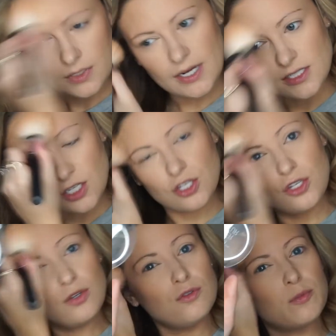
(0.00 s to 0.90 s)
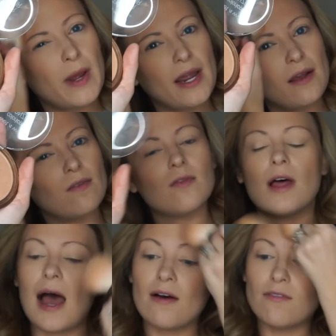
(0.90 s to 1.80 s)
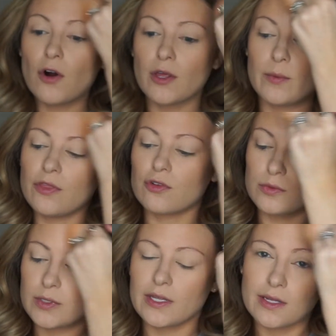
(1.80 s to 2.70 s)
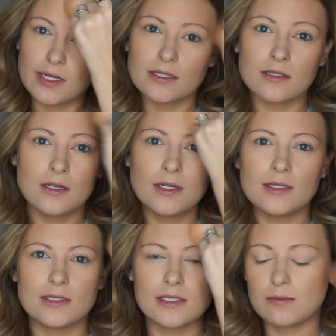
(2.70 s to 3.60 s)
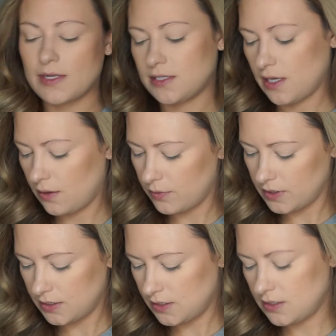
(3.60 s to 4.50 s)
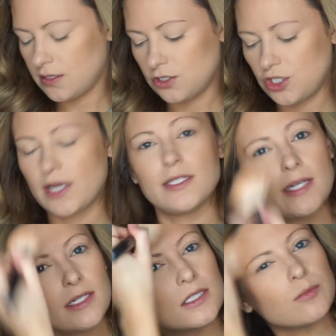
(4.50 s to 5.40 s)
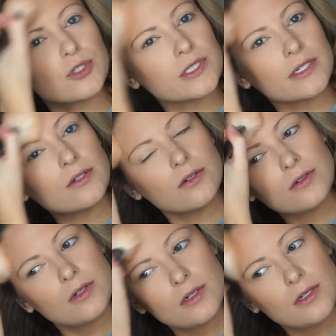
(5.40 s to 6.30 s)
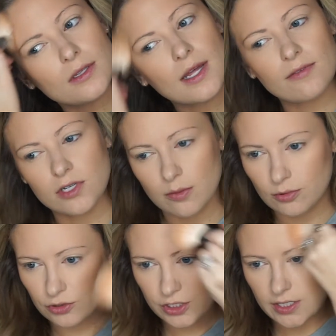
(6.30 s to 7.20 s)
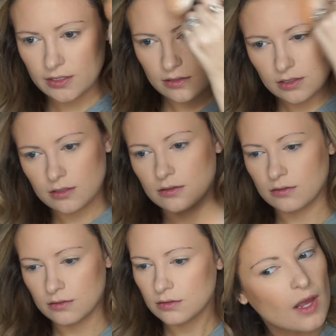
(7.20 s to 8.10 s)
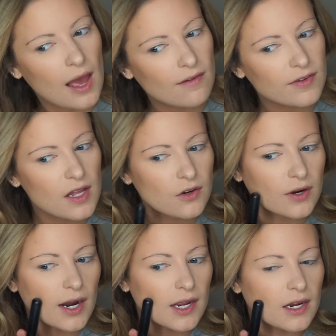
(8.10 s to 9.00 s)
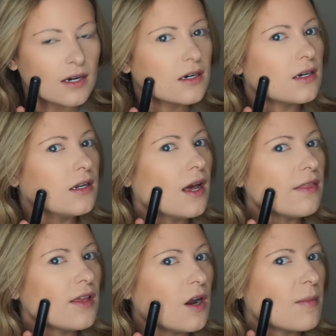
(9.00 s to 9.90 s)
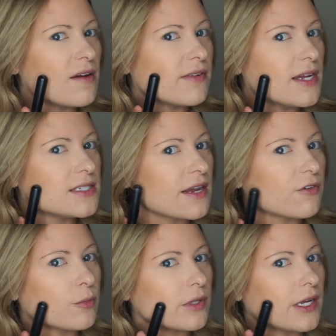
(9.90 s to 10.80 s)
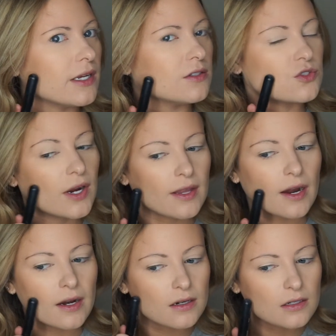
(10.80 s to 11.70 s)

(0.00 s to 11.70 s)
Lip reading: And it's a huge pan. I've already went through one of these. This is my second one. This is in the shade Ticket to Brazil. I have a couple shades. I feel like right here, nothing on my face ever blends. Right there.